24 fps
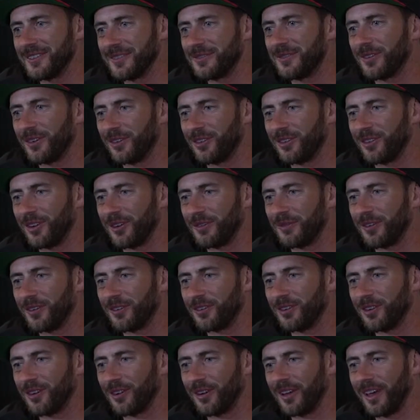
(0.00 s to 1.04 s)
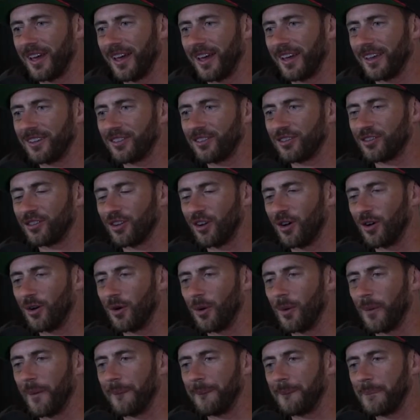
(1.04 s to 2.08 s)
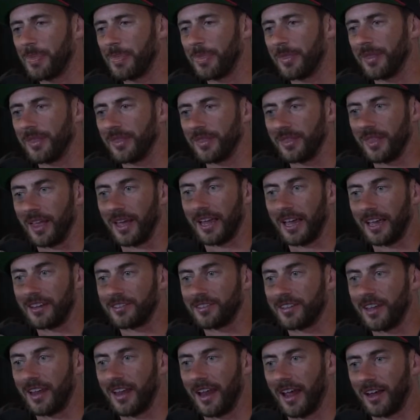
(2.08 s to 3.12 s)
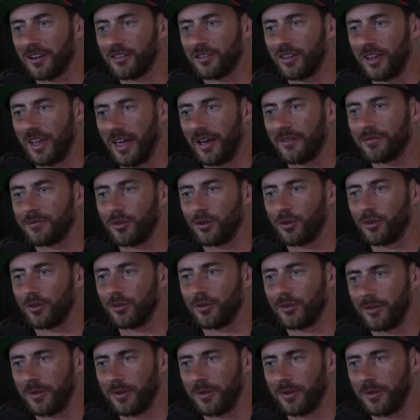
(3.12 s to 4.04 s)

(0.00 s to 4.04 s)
For sure, yeah. So, like I said, actually, after